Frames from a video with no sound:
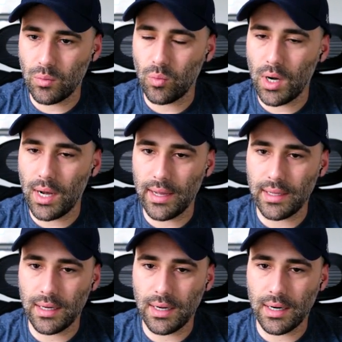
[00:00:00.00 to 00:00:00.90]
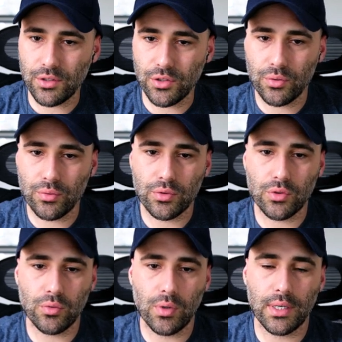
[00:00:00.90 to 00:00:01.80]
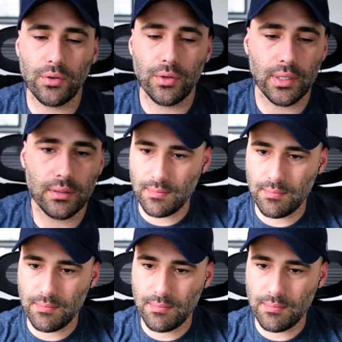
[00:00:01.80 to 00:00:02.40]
Why are you so annoying?